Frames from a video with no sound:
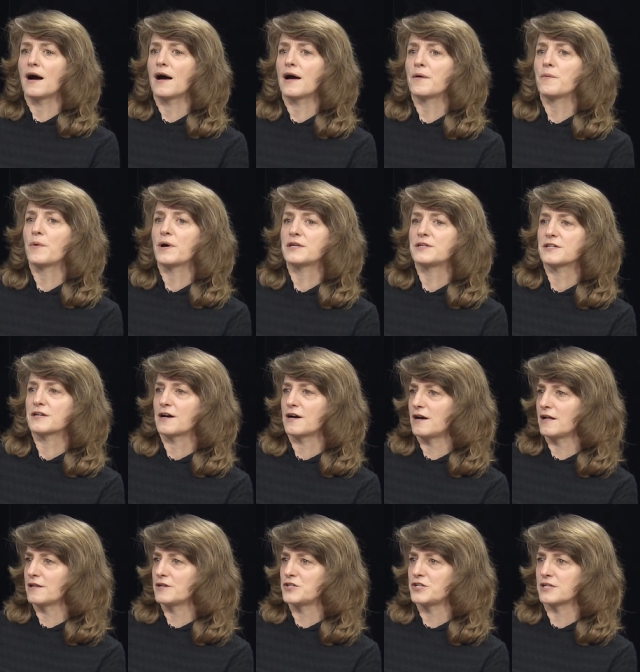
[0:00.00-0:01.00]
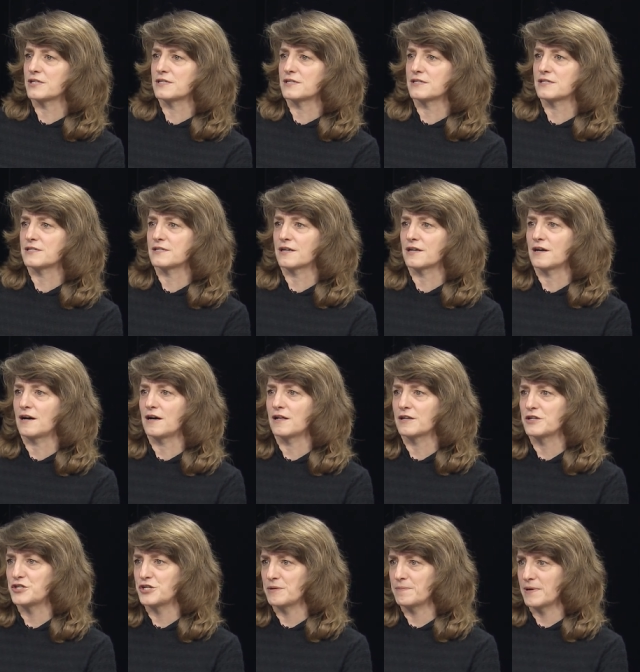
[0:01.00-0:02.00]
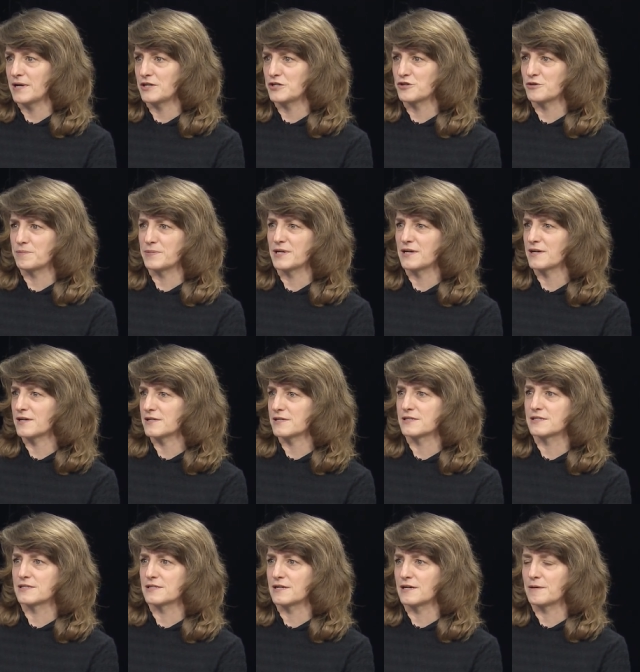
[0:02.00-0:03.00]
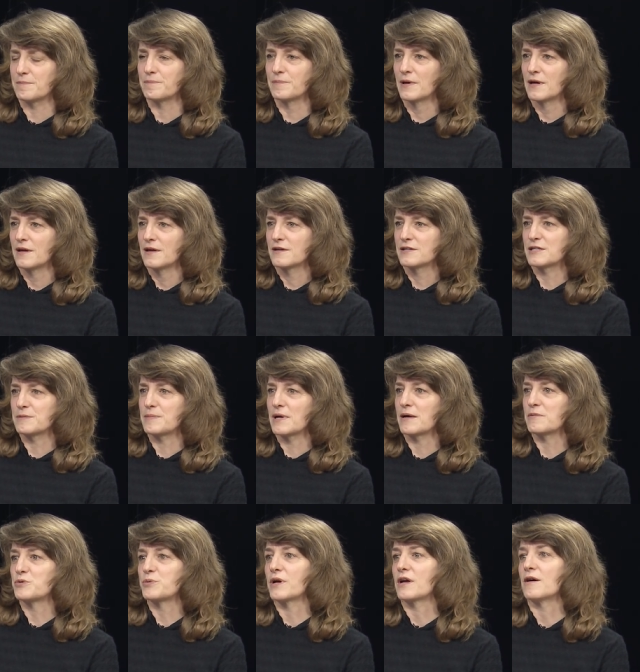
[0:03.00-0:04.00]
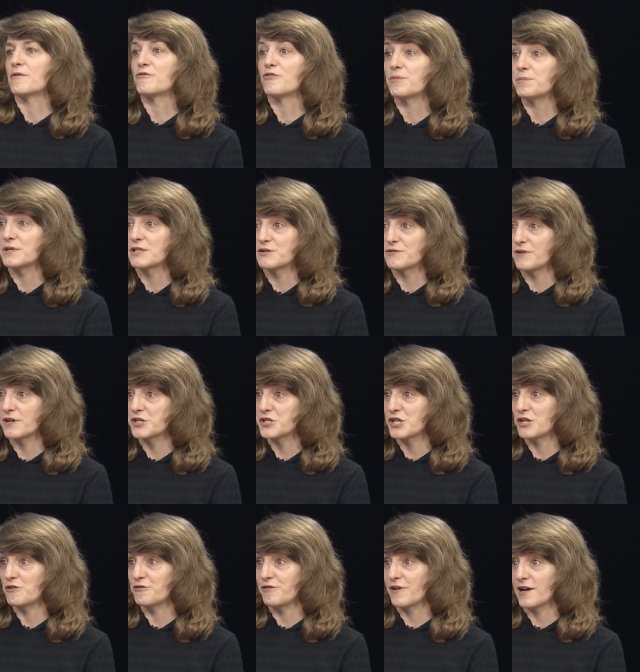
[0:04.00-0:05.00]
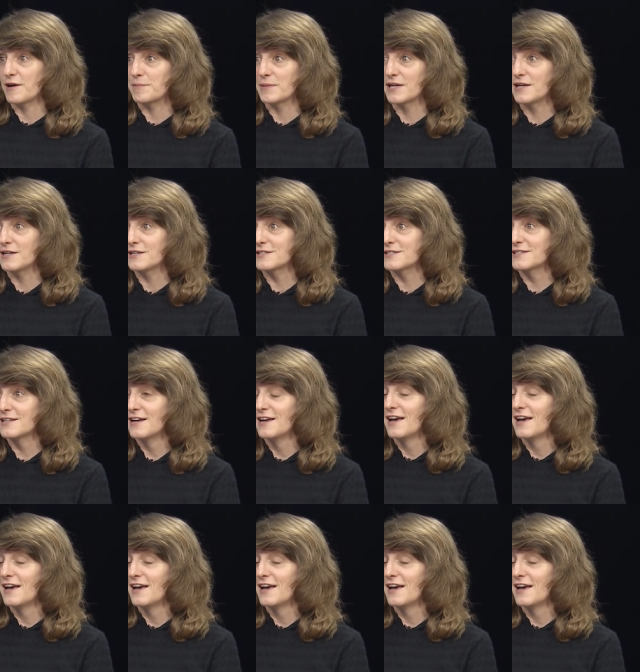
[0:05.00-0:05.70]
i went to college as a psychology major because um, sometimes we come from dysfunctional families